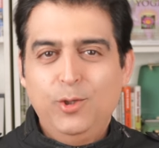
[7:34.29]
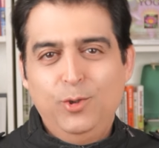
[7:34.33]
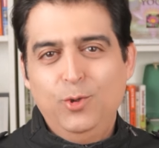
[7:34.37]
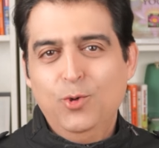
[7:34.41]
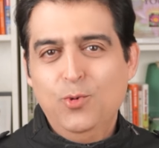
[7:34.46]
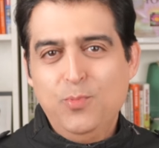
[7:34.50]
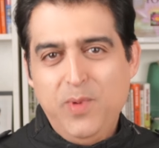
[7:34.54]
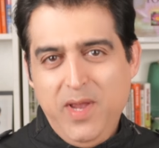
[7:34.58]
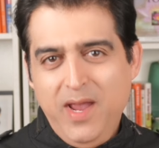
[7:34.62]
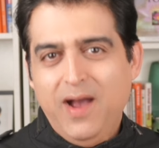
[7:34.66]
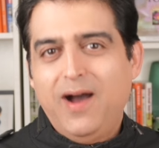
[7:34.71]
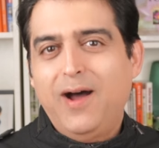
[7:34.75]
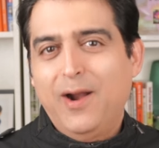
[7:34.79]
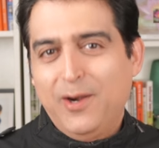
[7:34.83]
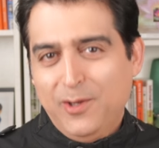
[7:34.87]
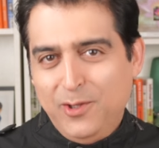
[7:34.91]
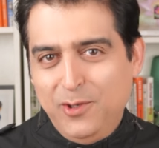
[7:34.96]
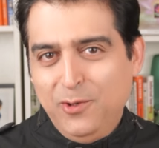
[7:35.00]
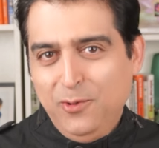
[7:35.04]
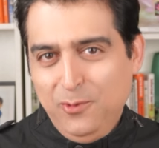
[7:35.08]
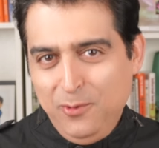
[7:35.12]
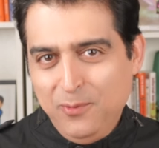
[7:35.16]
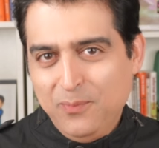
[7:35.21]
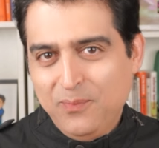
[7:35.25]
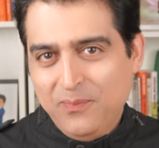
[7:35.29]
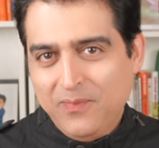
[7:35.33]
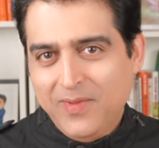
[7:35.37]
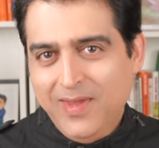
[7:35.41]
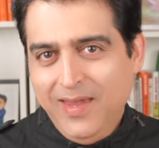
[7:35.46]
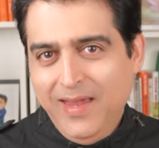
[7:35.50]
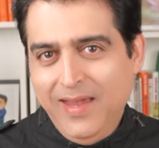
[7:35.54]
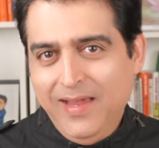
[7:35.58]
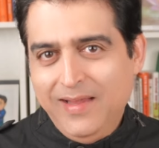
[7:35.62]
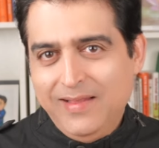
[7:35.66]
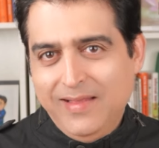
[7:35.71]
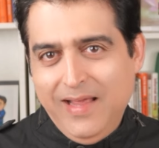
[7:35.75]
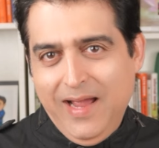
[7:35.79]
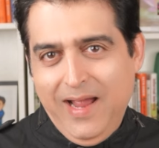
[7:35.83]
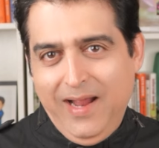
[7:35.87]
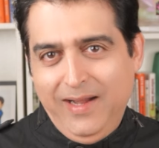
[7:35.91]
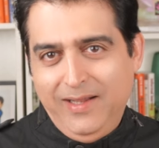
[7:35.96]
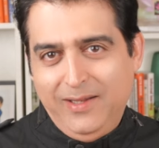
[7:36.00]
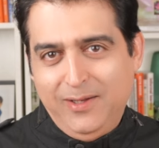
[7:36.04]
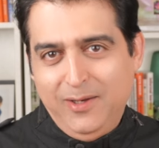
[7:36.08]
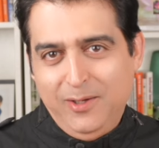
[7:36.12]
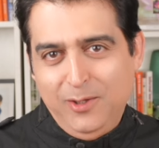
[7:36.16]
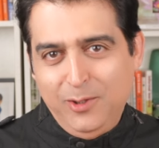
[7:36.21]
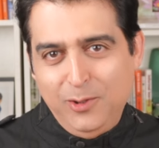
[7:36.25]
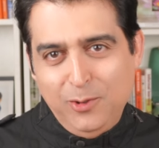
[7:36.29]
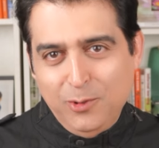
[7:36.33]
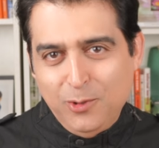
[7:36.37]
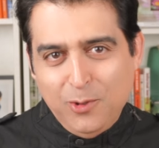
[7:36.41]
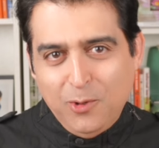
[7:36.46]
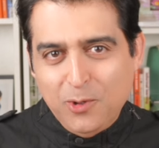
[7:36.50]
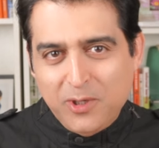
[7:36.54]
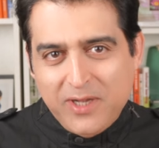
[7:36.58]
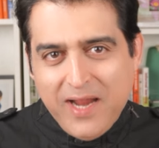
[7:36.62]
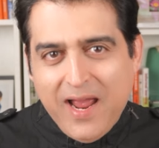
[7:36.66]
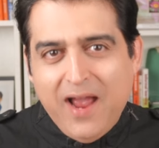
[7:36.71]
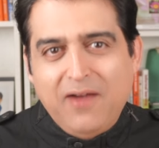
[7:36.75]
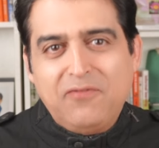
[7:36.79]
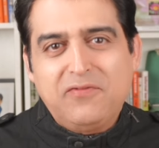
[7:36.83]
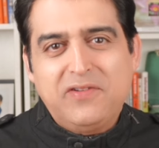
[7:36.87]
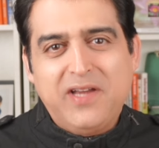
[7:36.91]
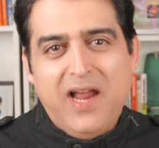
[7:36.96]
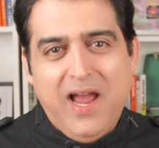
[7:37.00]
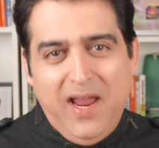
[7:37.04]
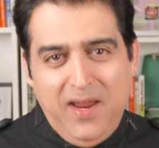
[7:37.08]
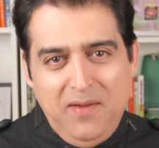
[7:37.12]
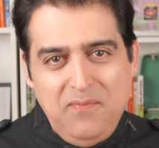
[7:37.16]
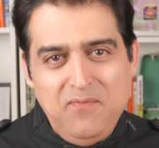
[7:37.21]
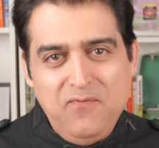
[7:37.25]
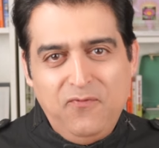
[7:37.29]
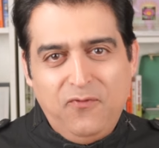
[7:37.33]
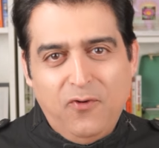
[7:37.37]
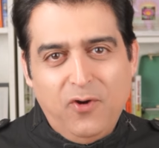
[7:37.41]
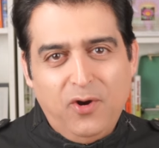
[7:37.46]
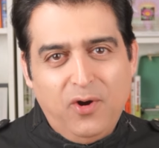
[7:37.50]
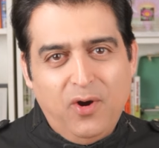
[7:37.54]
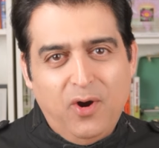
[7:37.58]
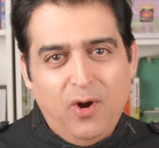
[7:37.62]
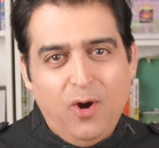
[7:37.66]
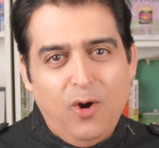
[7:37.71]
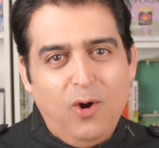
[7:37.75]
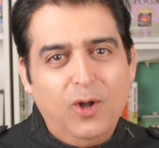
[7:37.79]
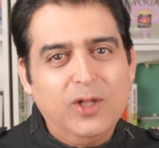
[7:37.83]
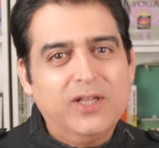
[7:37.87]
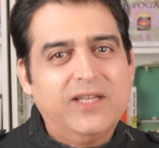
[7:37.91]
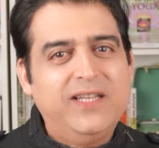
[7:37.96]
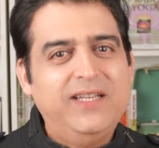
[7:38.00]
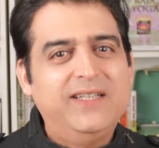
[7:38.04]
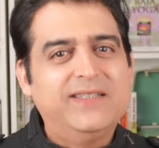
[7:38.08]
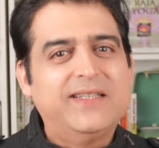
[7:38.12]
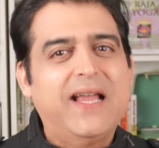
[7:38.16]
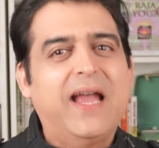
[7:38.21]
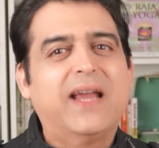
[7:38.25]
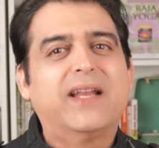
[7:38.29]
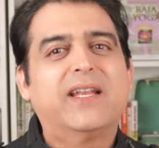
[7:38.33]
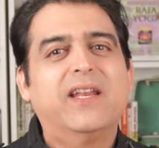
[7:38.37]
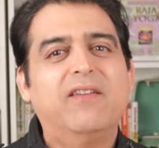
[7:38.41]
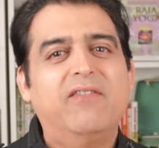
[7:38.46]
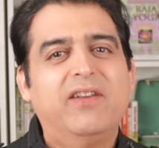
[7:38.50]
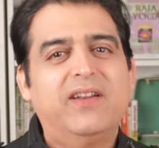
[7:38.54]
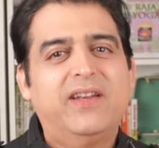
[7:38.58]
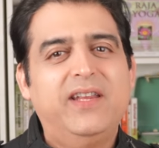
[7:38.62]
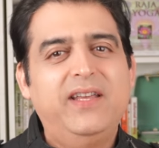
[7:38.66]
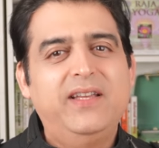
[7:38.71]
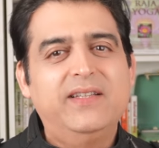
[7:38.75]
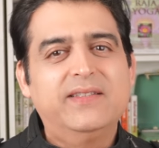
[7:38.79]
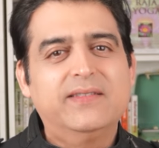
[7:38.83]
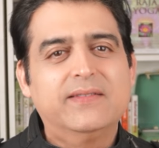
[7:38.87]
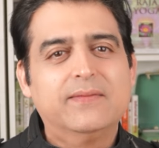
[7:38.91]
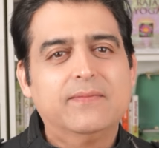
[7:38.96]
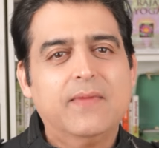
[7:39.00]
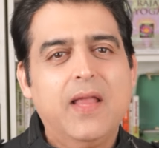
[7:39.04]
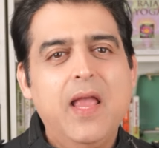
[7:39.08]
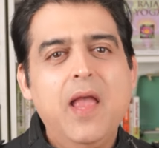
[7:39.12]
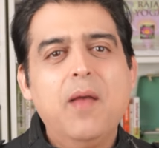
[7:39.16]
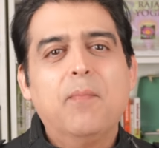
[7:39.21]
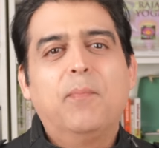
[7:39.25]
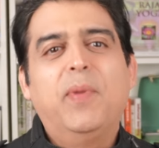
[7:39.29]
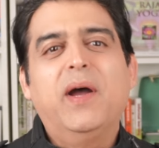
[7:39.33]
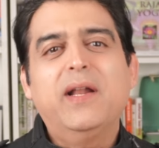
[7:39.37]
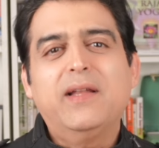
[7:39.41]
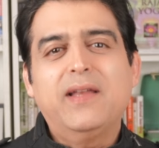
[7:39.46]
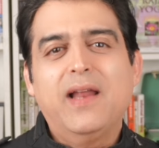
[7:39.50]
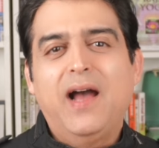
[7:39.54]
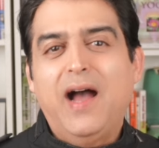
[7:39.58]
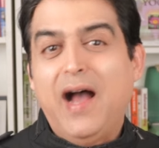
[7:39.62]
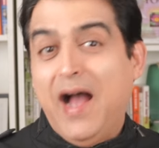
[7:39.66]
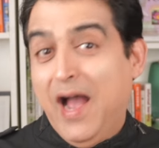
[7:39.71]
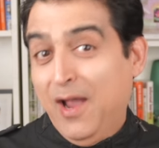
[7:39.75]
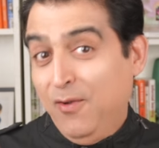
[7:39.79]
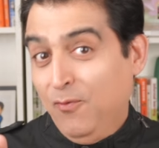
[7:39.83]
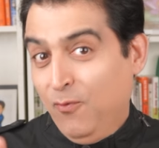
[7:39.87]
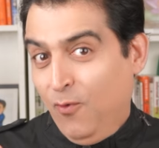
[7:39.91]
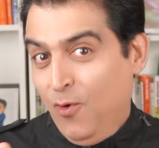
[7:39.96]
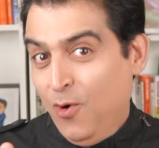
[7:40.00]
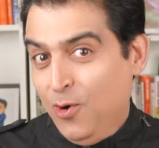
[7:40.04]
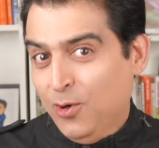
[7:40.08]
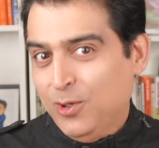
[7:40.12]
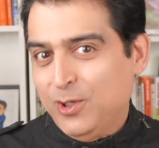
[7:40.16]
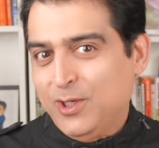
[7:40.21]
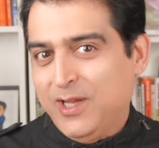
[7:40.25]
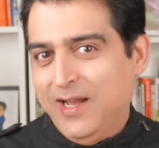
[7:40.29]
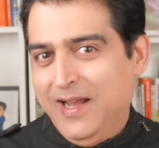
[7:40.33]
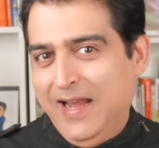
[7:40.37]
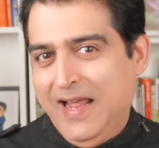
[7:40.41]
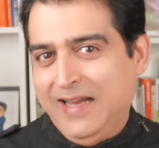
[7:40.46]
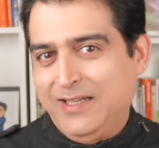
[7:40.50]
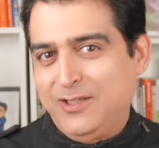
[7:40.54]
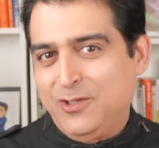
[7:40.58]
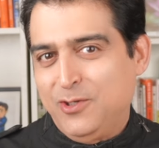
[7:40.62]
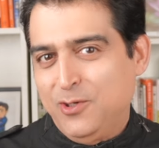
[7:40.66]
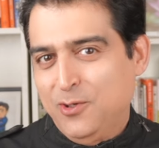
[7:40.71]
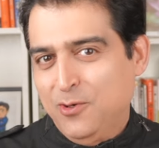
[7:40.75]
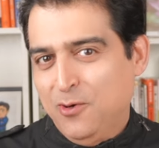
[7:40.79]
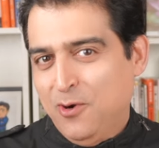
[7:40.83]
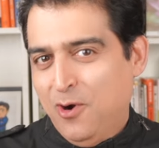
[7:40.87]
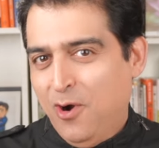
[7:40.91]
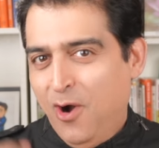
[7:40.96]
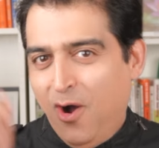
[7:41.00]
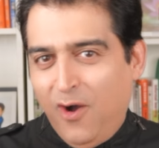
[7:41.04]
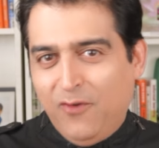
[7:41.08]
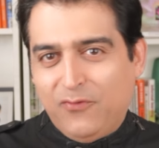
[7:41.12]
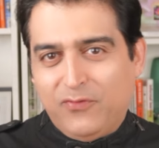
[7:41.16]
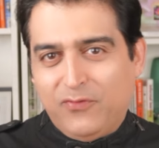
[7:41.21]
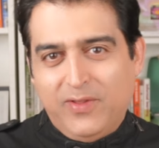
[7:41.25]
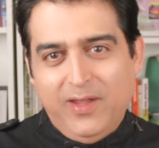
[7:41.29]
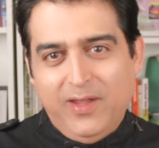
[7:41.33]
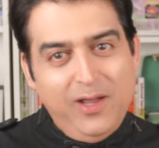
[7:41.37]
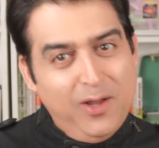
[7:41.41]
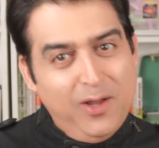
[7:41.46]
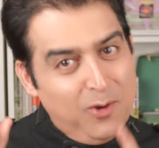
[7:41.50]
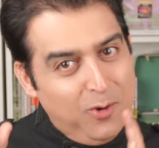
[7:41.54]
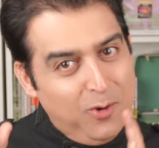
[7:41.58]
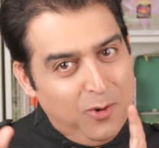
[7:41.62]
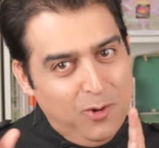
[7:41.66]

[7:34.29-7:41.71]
You may argue that you don't have time for all these activities, but I won't let you off the